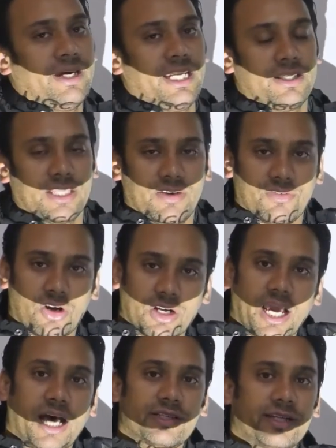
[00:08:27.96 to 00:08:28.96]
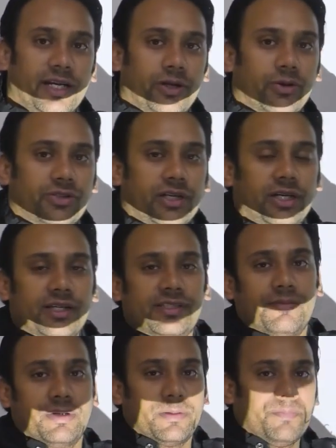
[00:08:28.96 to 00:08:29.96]
mining they have not asked any question in
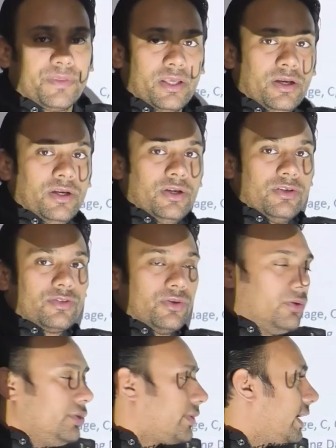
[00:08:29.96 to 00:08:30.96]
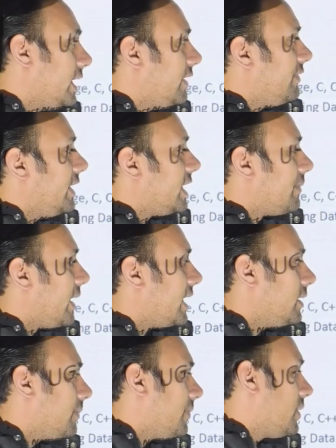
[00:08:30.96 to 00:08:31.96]
December. So you can leave data
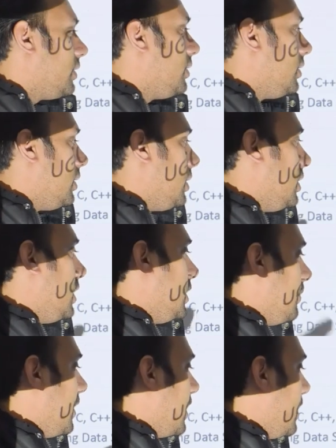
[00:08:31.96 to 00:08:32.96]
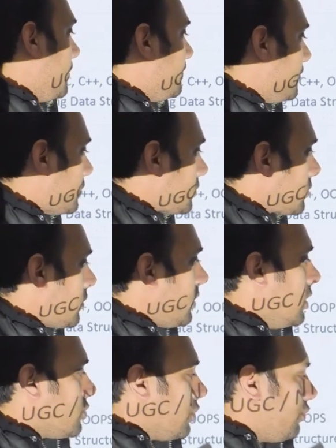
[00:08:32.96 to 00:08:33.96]
mining in the beginning.
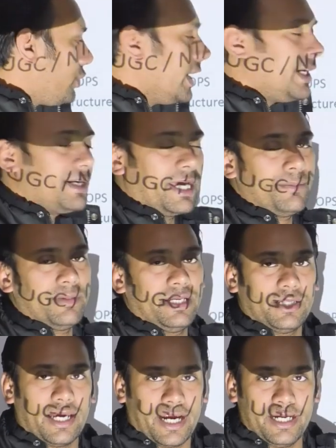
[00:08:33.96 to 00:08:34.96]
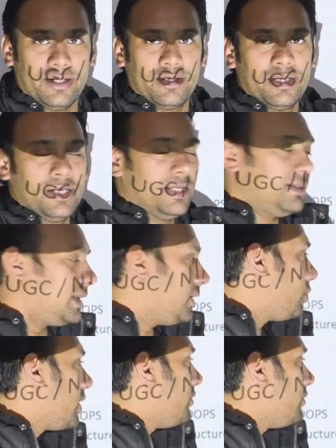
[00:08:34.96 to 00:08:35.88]
So if you get time in the end, then you